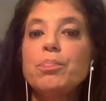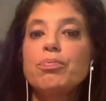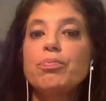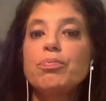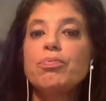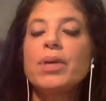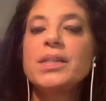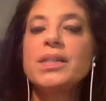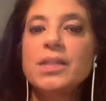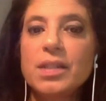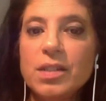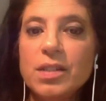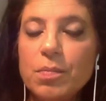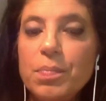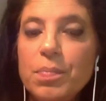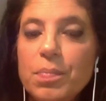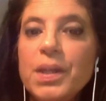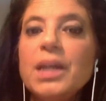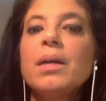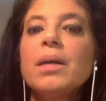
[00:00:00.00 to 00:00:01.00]
present,
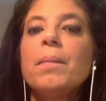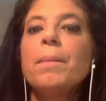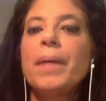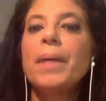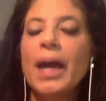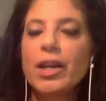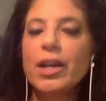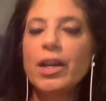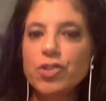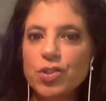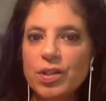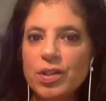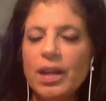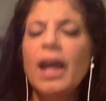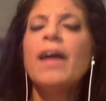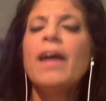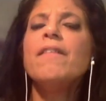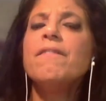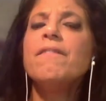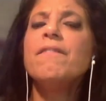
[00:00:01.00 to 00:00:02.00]
be compassionate,
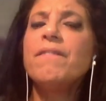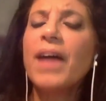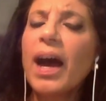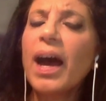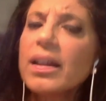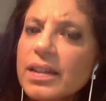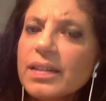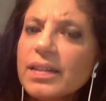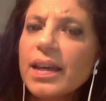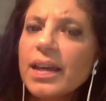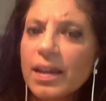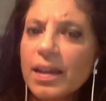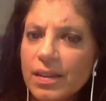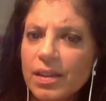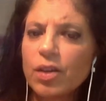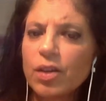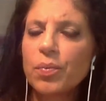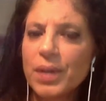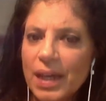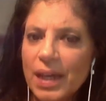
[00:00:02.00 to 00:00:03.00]
validate
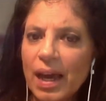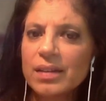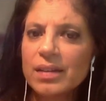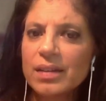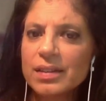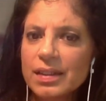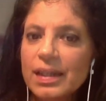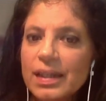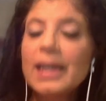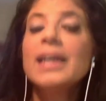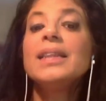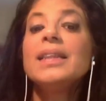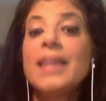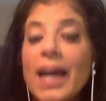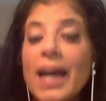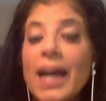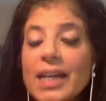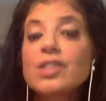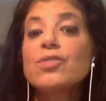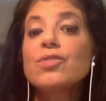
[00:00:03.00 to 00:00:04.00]
their reality.
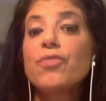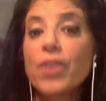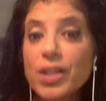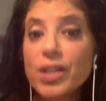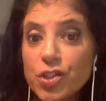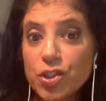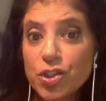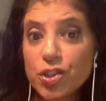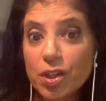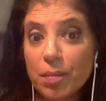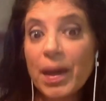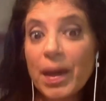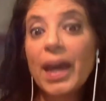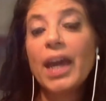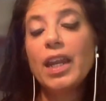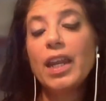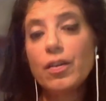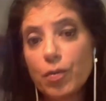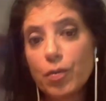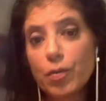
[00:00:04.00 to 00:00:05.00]
That's friendship.
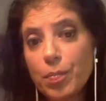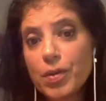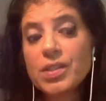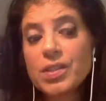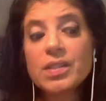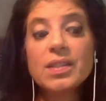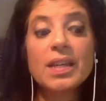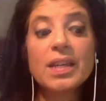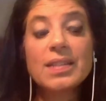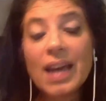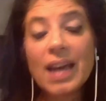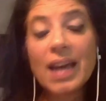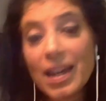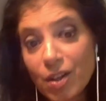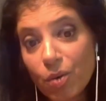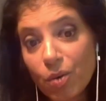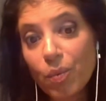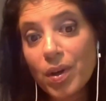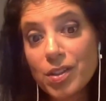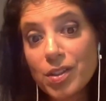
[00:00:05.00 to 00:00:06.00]
And if a person says, I
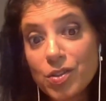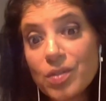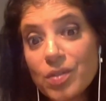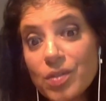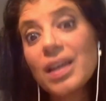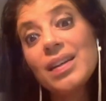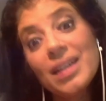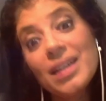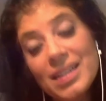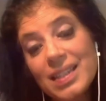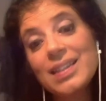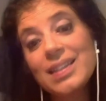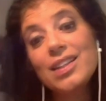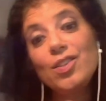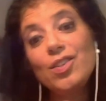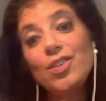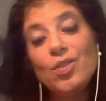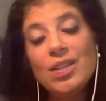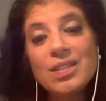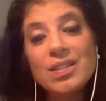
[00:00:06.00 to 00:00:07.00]
don't want to do that, i say
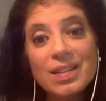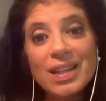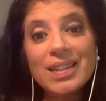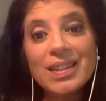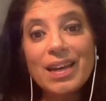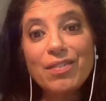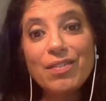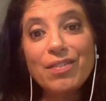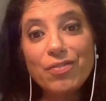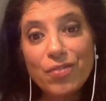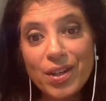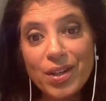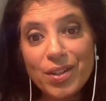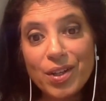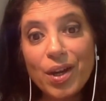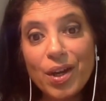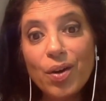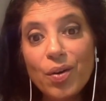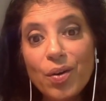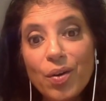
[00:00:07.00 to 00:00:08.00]
then you need to let that
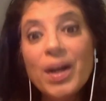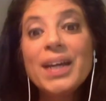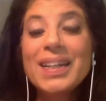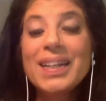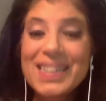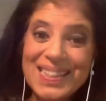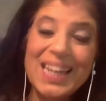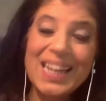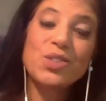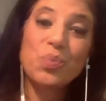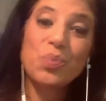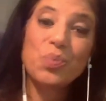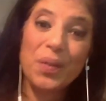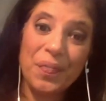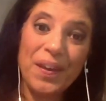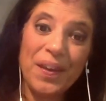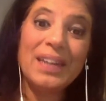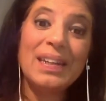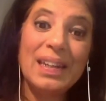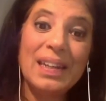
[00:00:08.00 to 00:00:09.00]
friend go because that's
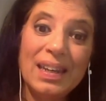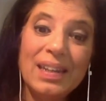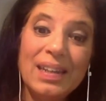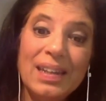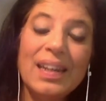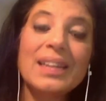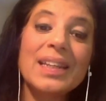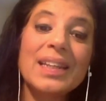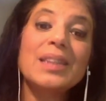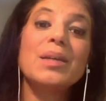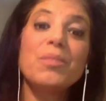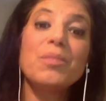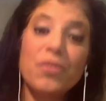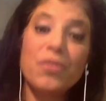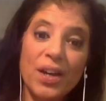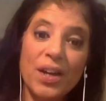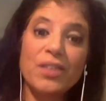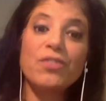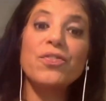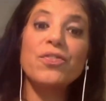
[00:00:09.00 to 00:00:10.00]
what they need and let them
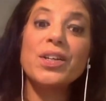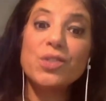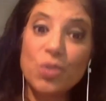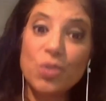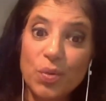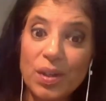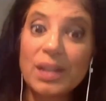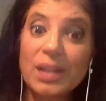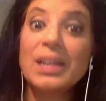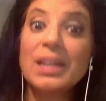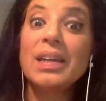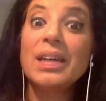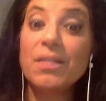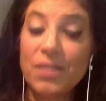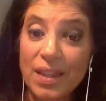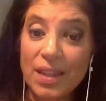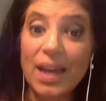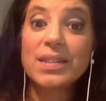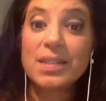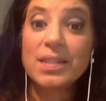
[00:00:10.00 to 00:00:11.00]
find friends who can
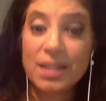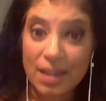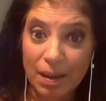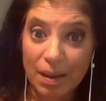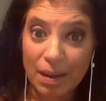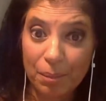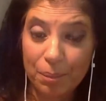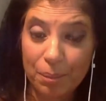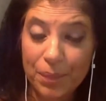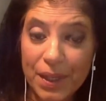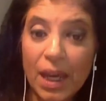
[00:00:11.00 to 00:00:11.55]
give that to them.